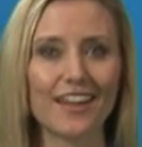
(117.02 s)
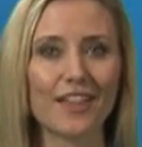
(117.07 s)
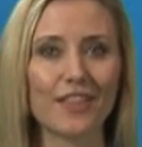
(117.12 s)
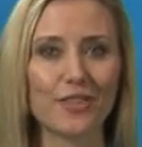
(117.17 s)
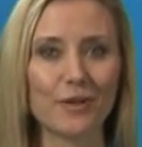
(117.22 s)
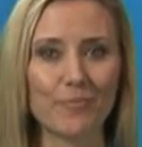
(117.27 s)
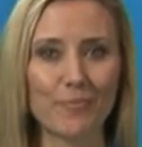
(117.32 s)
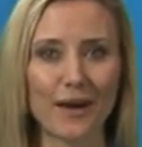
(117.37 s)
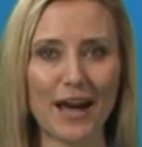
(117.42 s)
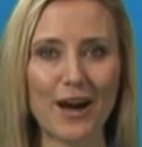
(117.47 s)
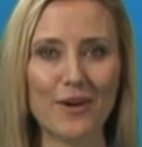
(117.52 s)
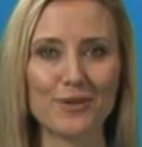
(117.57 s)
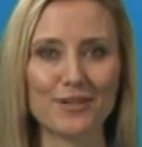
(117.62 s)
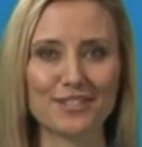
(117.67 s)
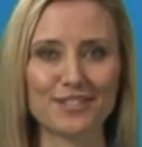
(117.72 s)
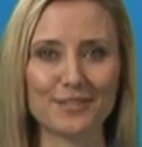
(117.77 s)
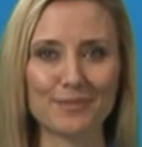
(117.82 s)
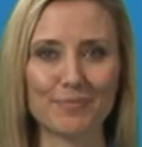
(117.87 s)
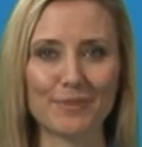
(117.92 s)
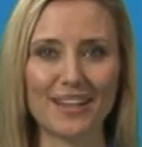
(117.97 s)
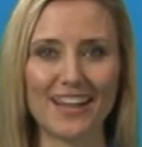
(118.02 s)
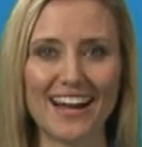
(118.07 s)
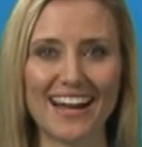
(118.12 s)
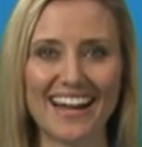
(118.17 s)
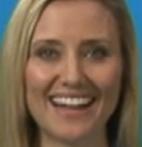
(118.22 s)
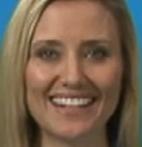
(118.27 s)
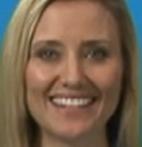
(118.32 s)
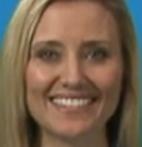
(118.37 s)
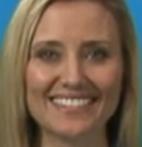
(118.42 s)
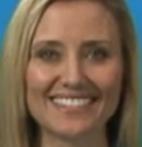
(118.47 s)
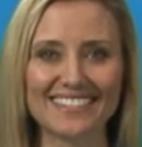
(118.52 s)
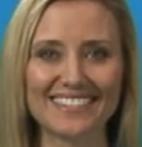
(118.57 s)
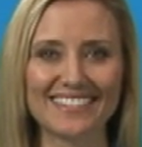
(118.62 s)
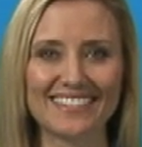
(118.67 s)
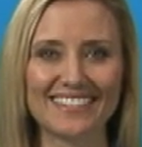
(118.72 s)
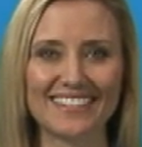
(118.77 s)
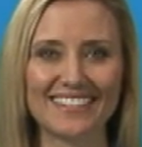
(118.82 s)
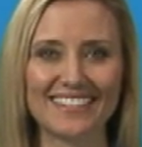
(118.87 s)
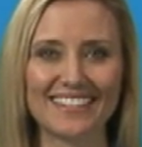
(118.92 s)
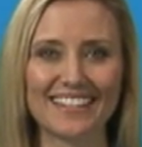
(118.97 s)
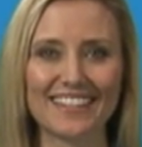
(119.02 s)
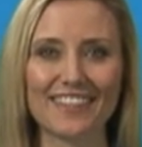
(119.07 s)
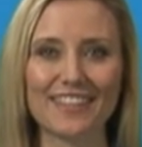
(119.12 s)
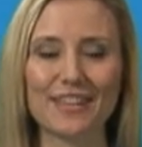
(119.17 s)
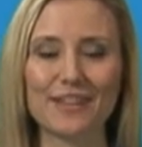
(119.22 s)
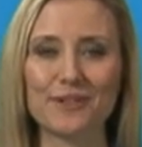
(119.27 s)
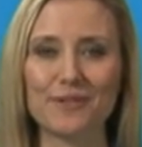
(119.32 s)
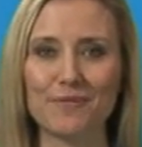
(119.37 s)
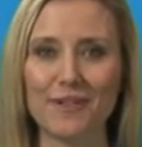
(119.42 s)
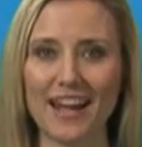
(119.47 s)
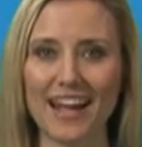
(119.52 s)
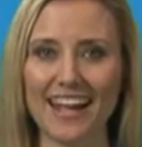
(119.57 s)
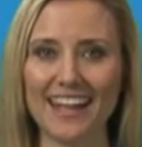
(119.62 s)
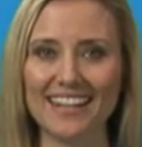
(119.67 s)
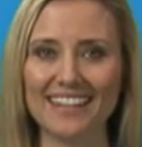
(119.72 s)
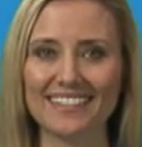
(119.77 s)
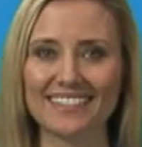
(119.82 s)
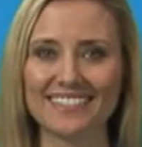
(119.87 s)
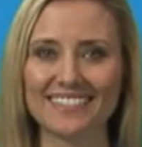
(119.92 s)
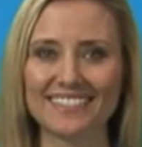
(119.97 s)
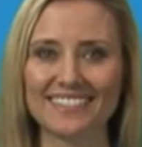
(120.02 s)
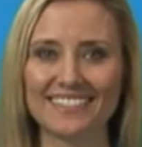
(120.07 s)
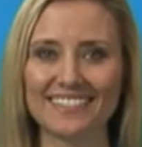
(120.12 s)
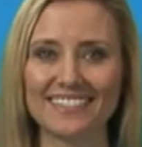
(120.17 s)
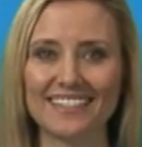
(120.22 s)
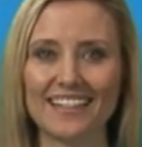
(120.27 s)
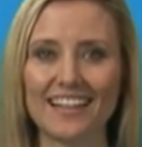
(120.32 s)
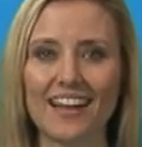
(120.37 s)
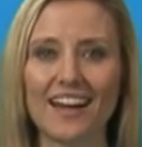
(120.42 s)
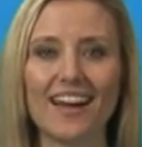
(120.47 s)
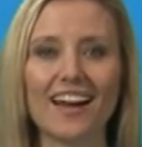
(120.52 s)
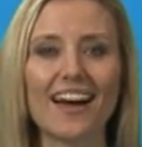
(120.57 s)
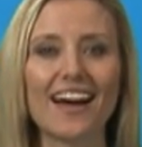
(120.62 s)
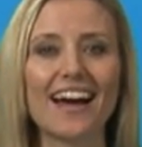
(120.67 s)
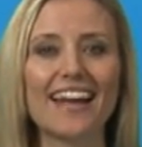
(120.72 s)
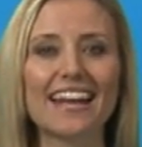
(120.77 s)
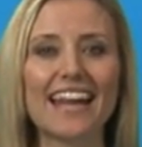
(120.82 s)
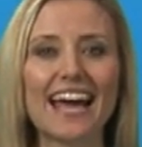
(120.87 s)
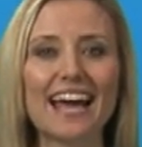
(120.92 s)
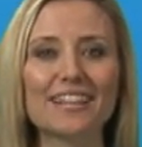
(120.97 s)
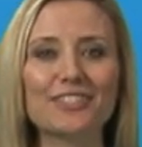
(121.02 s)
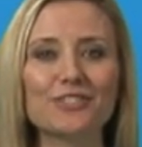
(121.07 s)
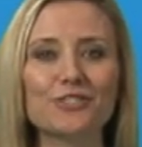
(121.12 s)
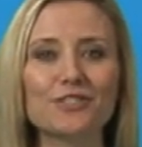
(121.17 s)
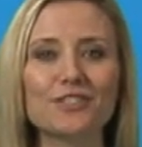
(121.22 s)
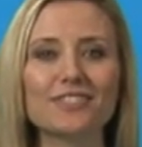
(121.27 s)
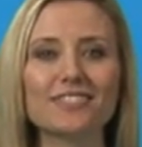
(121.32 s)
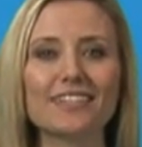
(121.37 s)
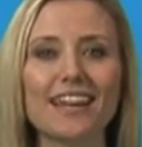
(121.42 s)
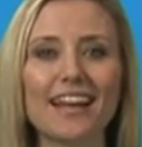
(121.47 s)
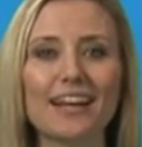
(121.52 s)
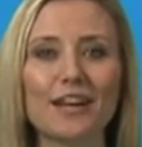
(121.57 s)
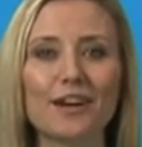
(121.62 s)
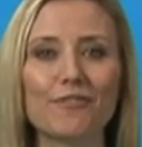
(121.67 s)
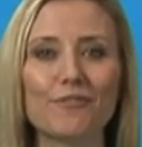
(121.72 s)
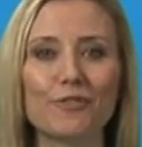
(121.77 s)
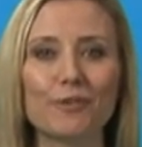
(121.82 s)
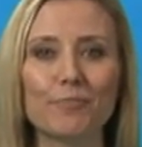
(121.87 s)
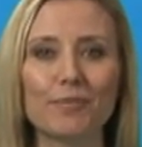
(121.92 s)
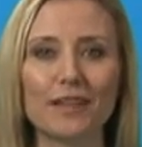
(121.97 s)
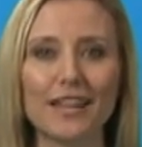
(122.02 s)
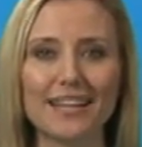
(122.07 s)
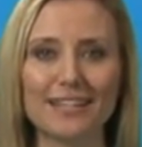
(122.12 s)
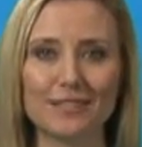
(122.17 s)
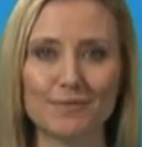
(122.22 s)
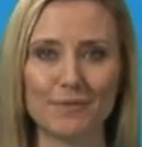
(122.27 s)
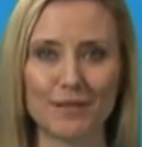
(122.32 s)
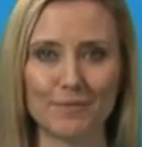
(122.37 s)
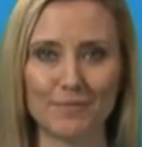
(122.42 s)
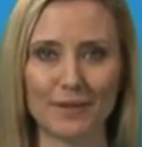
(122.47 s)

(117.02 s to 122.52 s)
the power supply, the array, an extra set of replacement